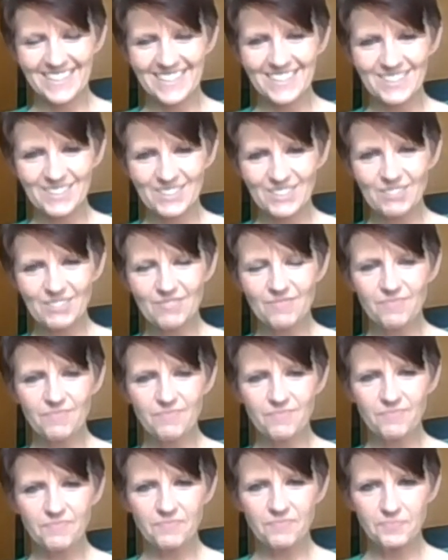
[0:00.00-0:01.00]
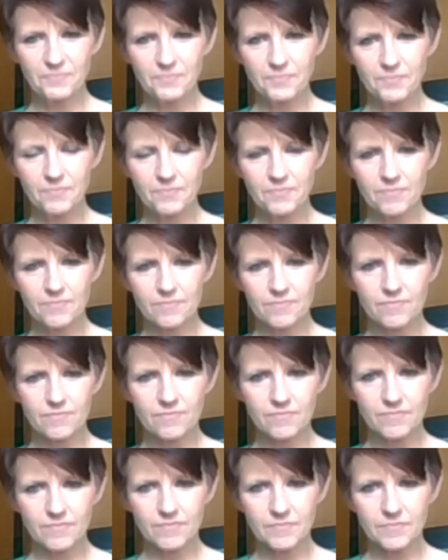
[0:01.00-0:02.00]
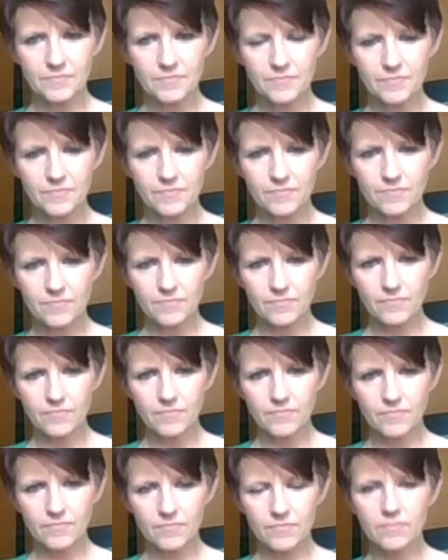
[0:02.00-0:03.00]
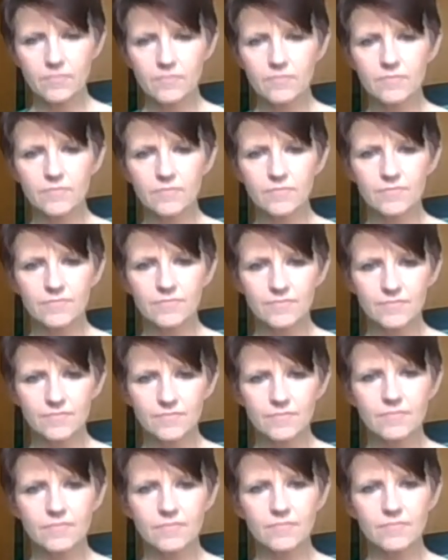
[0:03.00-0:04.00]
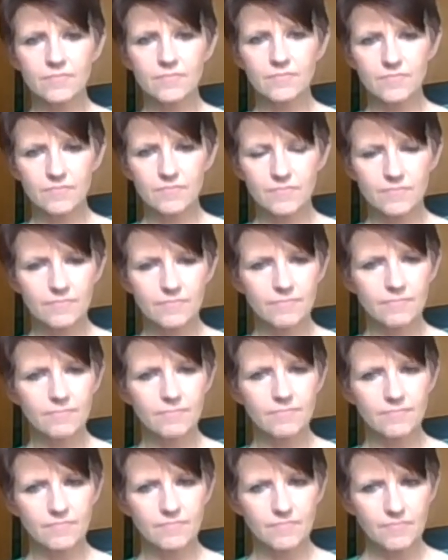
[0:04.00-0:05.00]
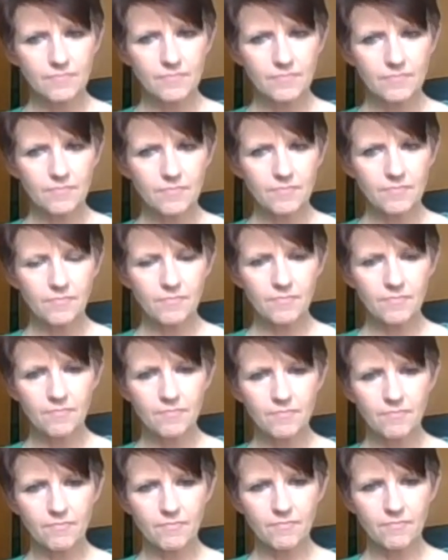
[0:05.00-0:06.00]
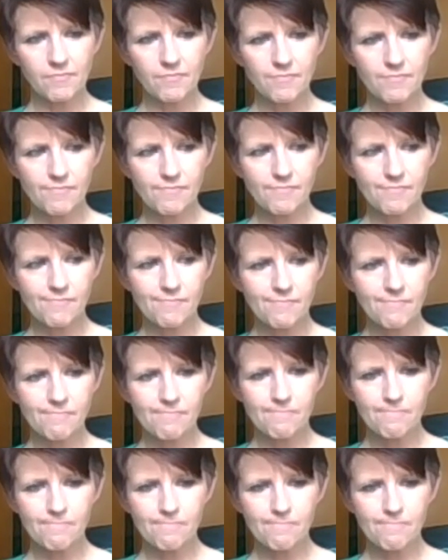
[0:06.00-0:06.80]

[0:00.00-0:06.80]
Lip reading: [no speech]